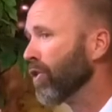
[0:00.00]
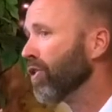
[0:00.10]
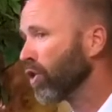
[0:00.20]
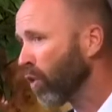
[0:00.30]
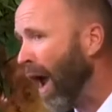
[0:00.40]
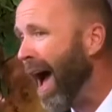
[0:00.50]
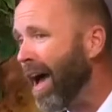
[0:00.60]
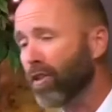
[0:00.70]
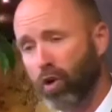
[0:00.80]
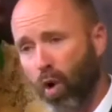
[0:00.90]
the, cry,
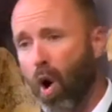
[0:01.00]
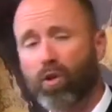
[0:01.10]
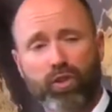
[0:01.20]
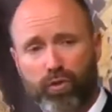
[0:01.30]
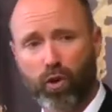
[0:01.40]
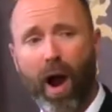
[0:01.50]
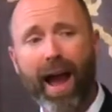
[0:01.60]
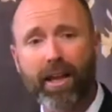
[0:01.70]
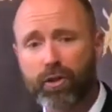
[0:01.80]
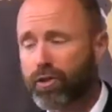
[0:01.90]
the cross of
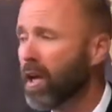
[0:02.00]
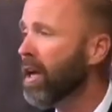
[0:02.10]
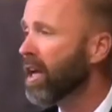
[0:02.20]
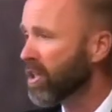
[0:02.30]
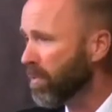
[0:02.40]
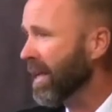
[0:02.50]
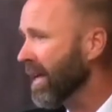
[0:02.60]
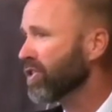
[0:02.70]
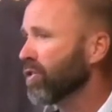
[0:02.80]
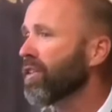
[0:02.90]
Christ as being
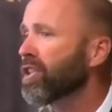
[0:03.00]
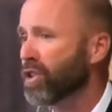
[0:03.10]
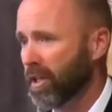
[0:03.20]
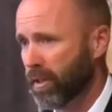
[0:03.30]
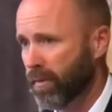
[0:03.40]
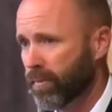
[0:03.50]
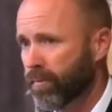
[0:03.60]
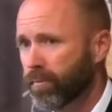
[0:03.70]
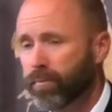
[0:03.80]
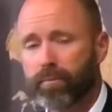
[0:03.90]
insufficient.
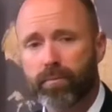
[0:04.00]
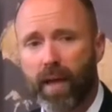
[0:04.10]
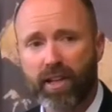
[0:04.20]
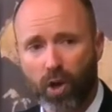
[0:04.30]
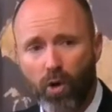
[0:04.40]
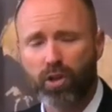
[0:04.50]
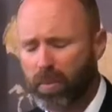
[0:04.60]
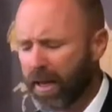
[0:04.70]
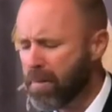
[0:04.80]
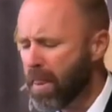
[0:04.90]
That's
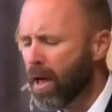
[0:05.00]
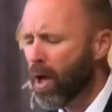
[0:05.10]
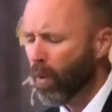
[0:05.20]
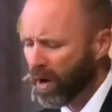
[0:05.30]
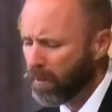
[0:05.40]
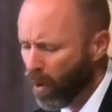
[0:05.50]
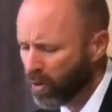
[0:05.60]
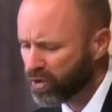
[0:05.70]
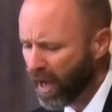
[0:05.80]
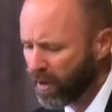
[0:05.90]
ultimately what it
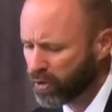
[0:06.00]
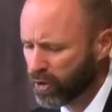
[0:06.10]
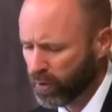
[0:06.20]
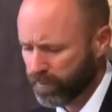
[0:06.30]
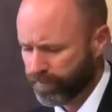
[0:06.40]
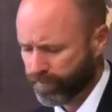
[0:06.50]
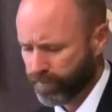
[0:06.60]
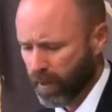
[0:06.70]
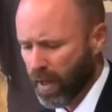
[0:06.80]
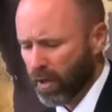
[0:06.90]
boils down to.
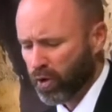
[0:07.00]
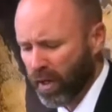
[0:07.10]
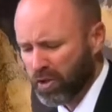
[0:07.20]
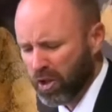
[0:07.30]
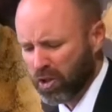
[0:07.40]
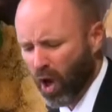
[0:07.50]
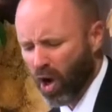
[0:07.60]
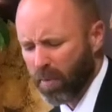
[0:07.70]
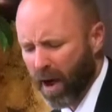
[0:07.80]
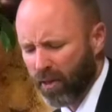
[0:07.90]
So let's just
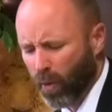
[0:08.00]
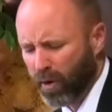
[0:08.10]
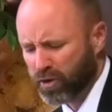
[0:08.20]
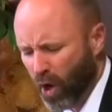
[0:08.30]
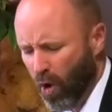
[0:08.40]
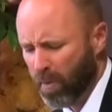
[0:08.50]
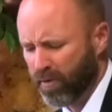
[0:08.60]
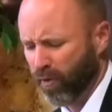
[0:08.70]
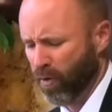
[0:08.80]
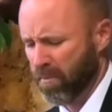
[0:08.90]
talk about the word atonement
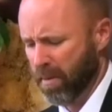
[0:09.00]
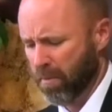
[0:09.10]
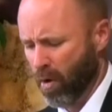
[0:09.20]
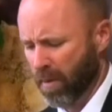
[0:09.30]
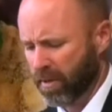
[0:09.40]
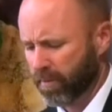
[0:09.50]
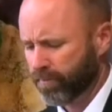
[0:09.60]
for a moment.